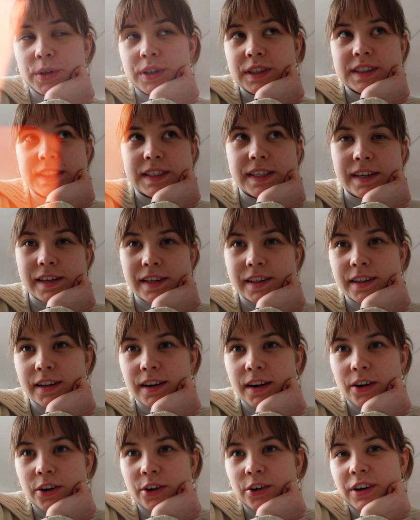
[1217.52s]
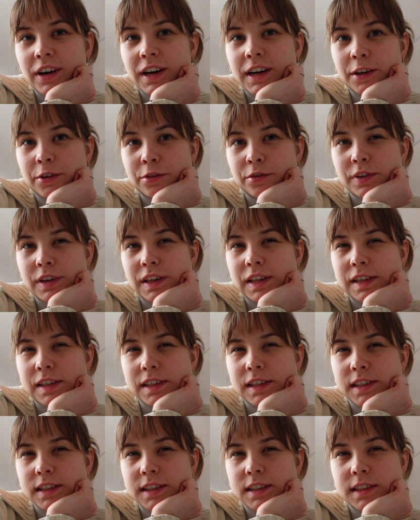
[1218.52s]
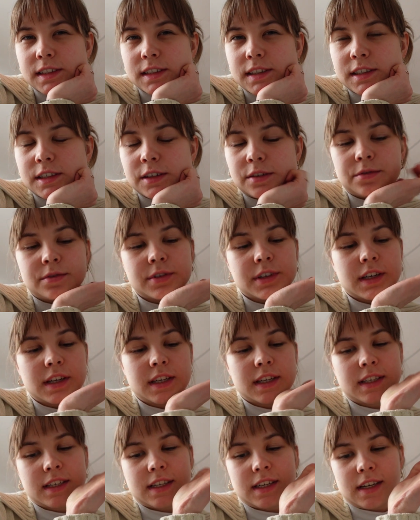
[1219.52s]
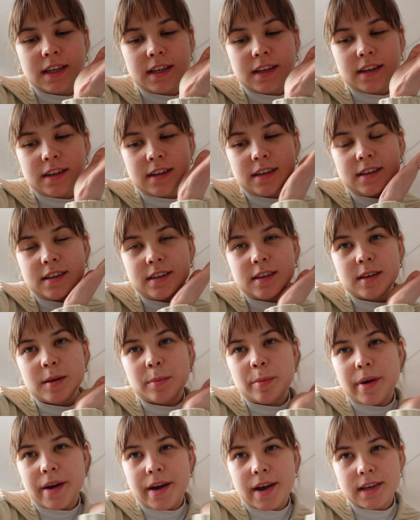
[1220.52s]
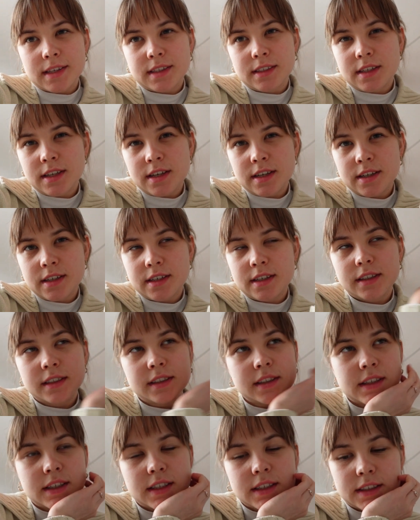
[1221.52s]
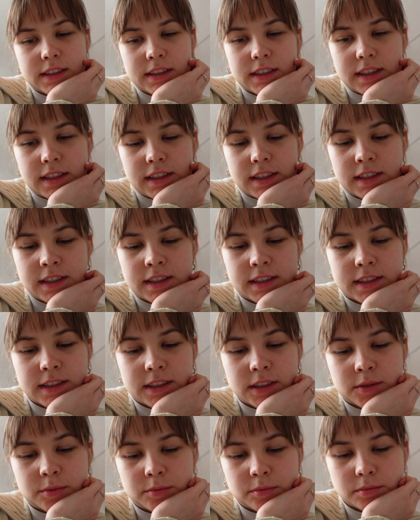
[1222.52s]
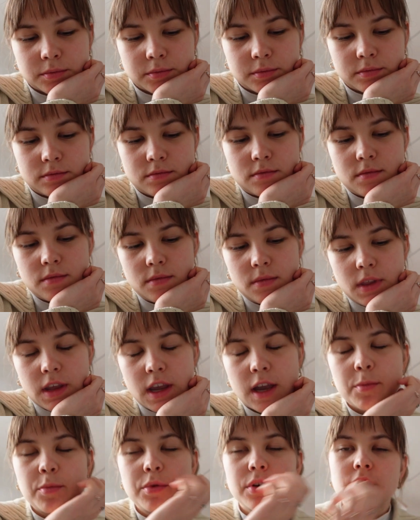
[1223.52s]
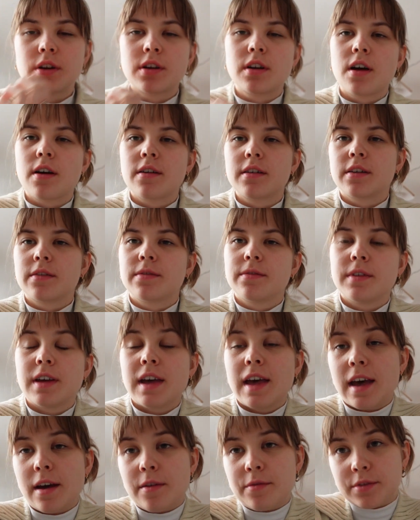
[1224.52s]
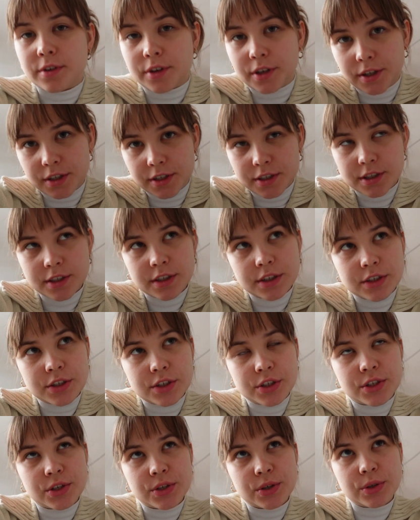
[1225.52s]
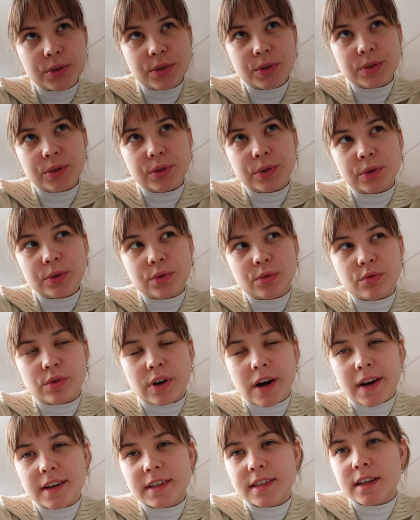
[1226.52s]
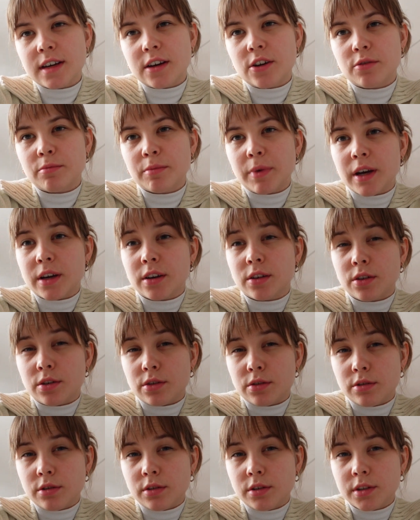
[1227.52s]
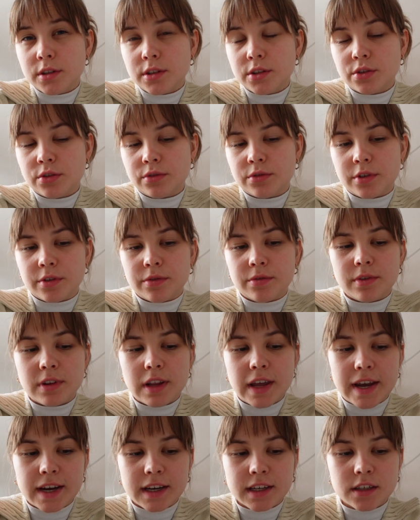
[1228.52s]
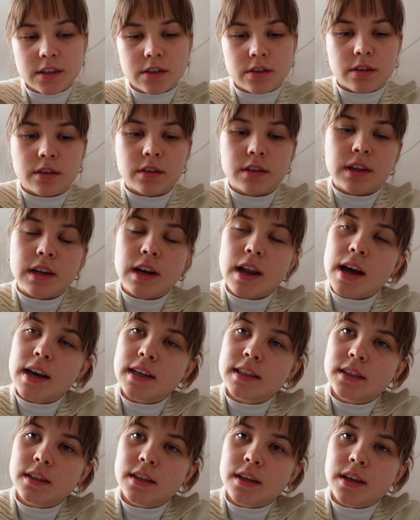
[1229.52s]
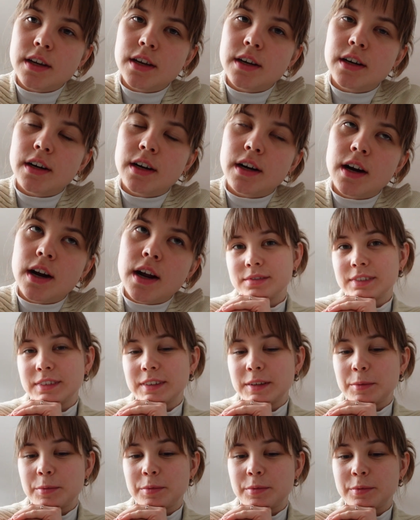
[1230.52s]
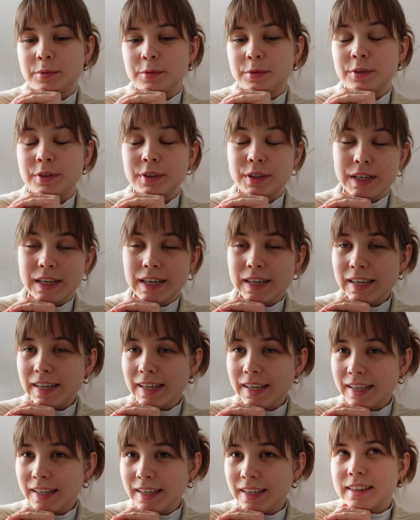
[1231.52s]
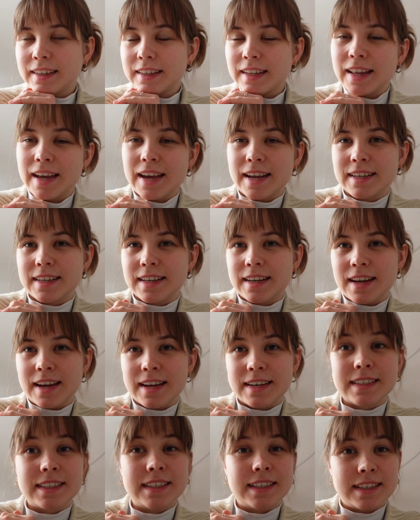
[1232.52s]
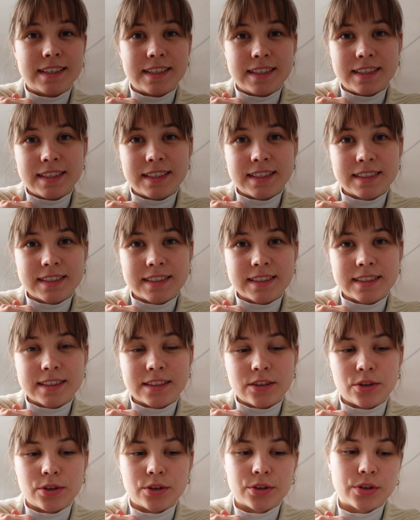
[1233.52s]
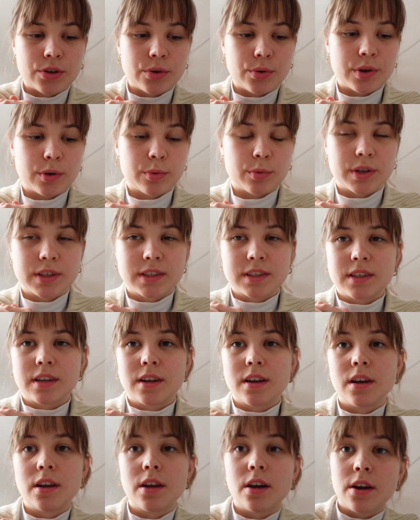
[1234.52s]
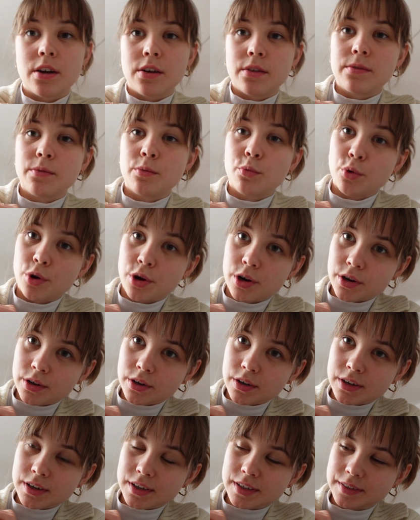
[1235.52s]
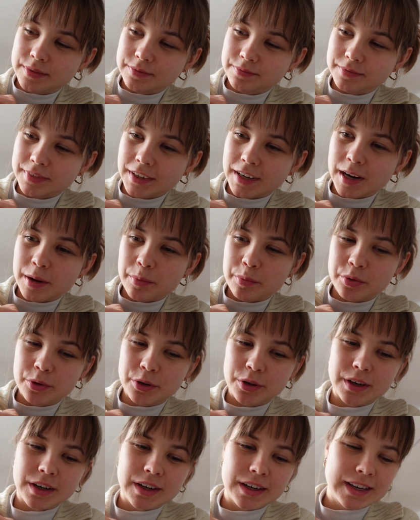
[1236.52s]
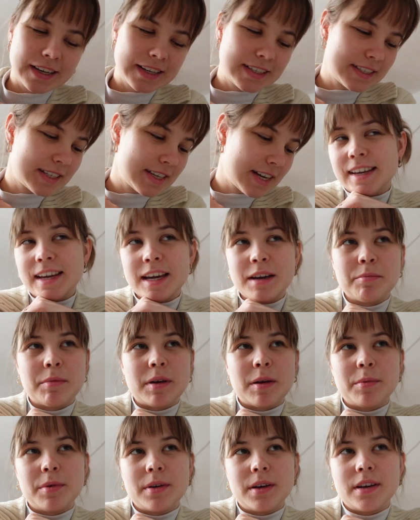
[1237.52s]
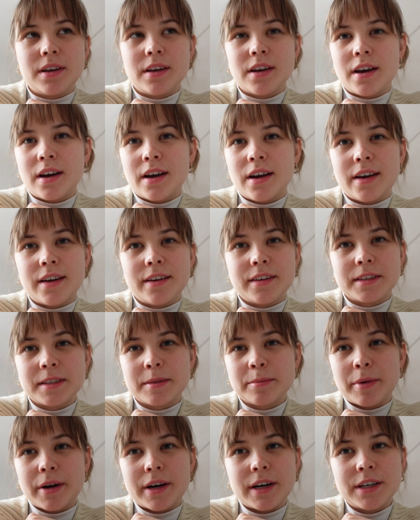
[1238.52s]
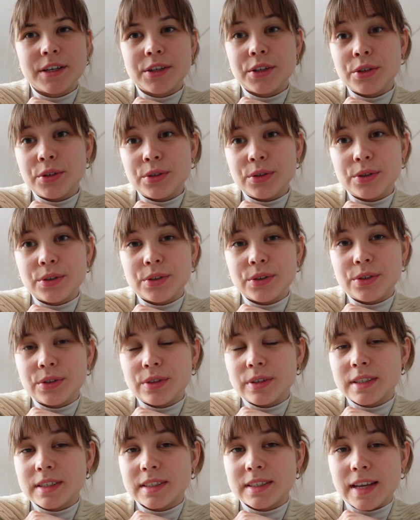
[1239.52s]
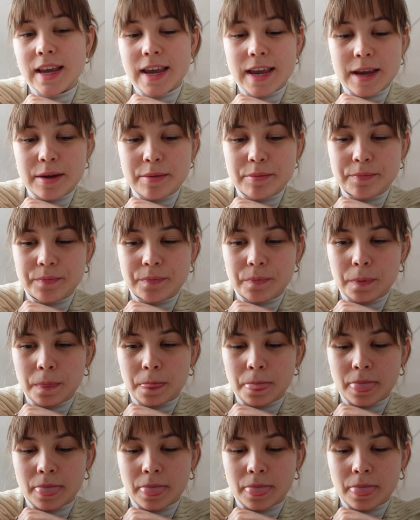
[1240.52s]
this year already feels different than the past years, since I put a lot of effort to write down my goals, to reflect on the last year. I'm really glad that I did this, although it was a lot of work that I put in it. Yeah, maybe I inspired you to do the same.